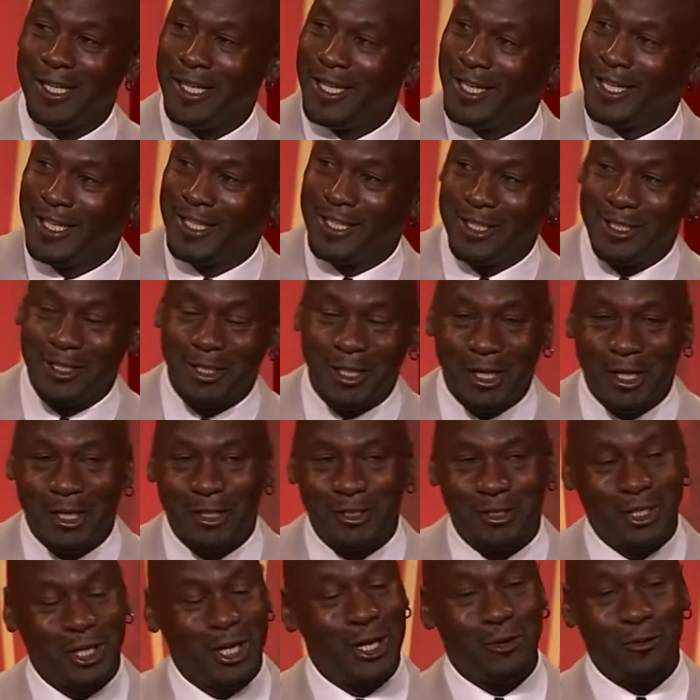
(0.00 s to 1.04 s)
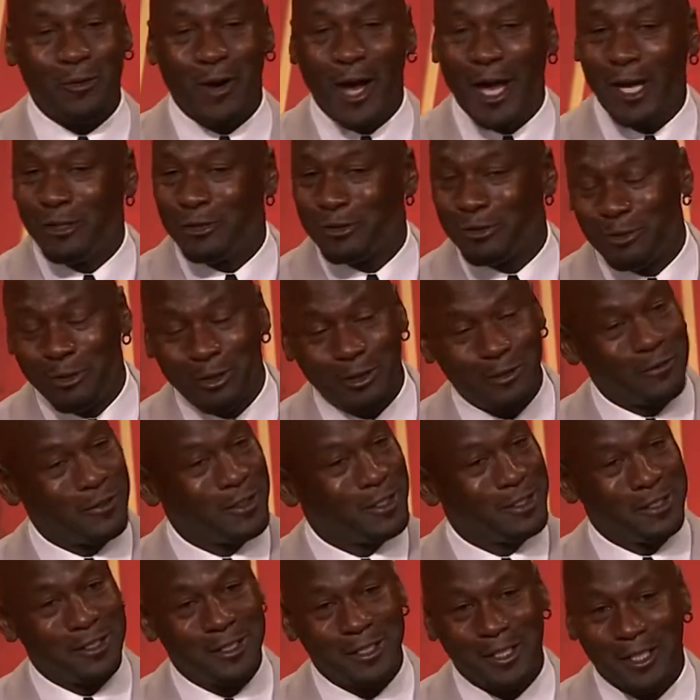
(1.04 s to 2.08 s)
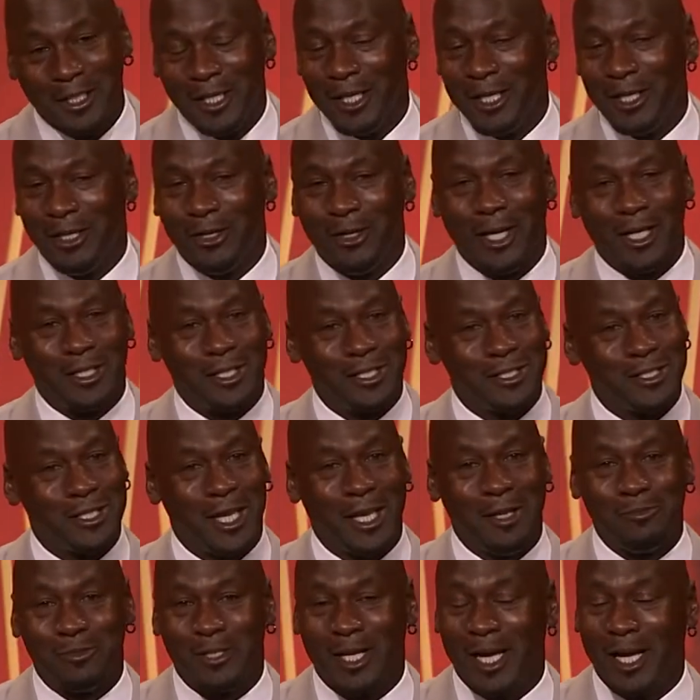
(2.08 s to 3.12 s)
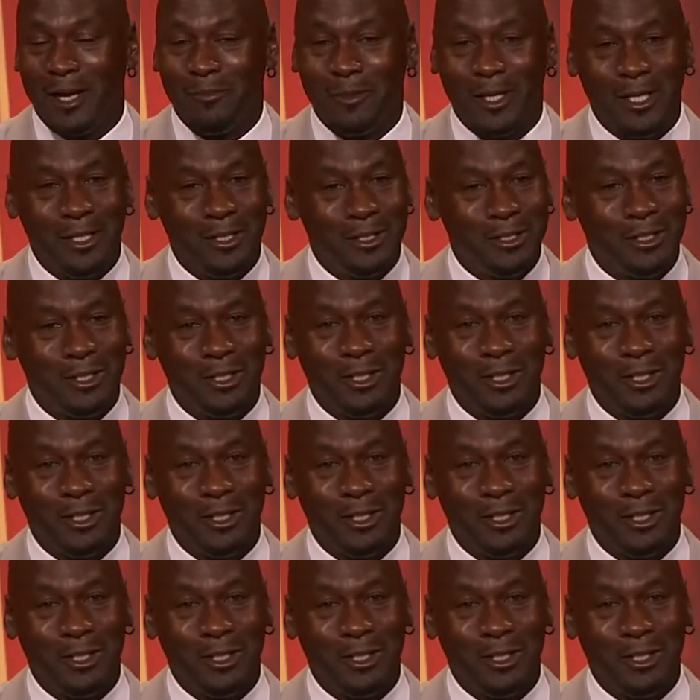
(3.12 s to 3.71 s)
and uh, Jerry Reinsdorf, and you know, at the same time, he,